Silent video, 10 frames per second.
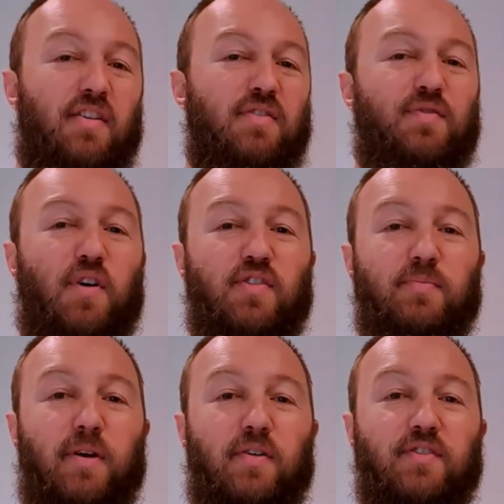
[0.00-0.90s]
used
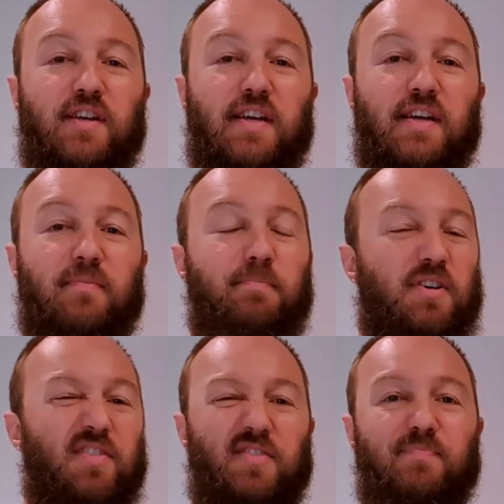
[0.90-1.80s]
frozen berries here
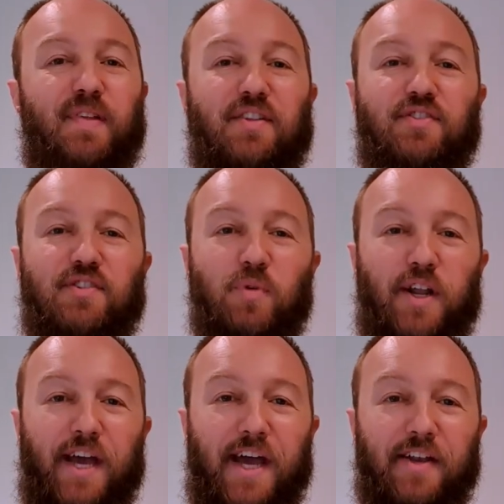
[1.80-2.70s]
because that's just what
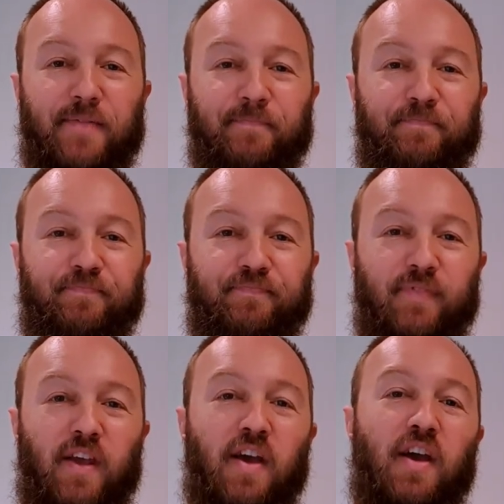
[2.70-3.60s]
I had.
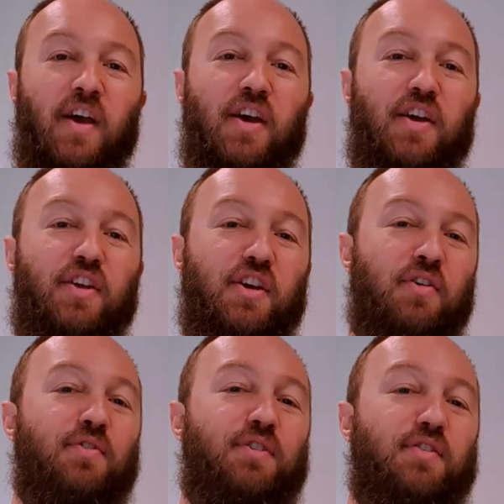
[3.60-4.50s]
You can
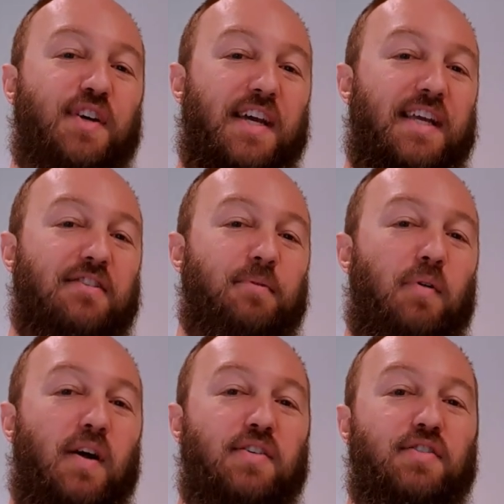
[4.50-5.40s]
also take
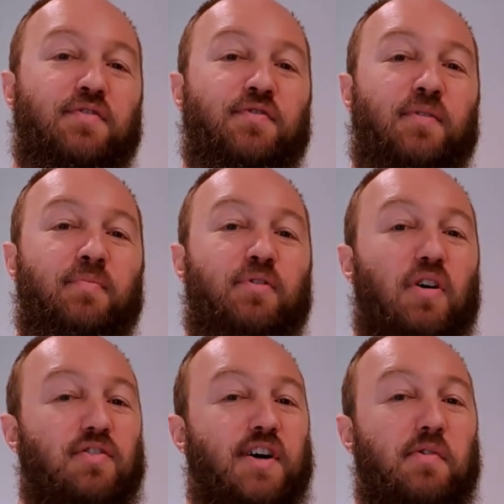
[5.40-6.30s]
inspiration from
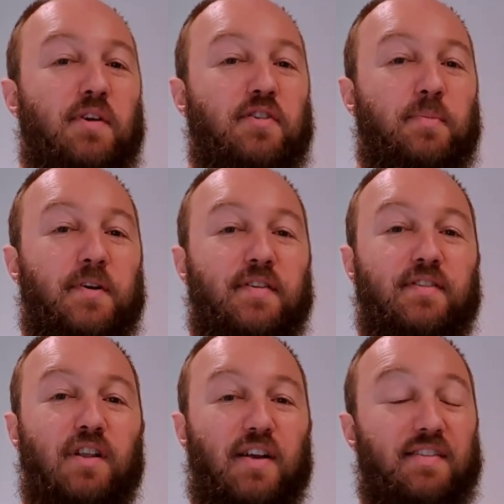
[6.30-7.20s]
cocktail
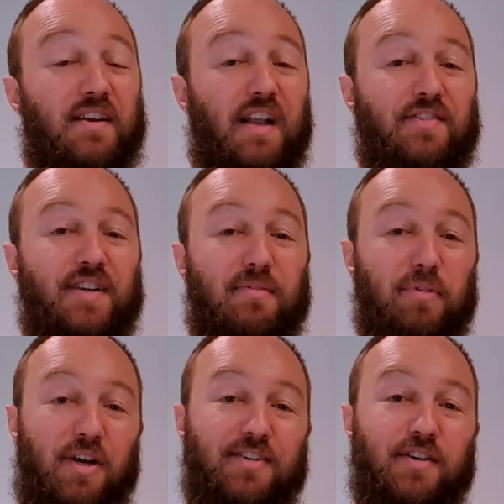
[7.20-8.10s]
recipes like the classic
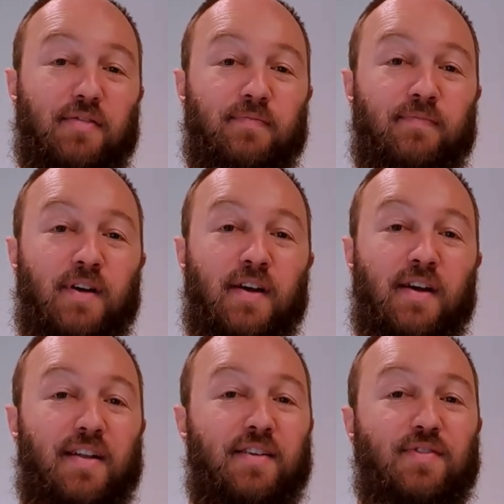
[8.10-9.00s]
mojito.
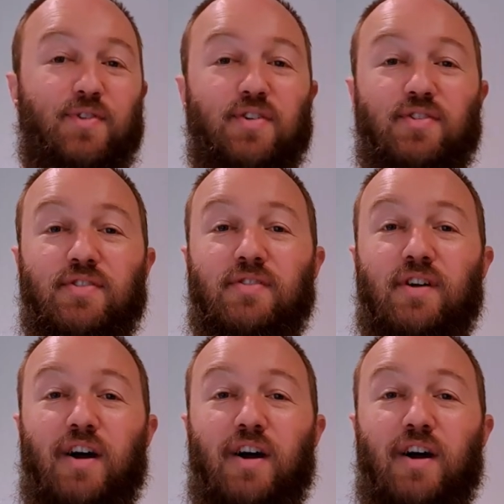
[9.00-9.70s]
In this version,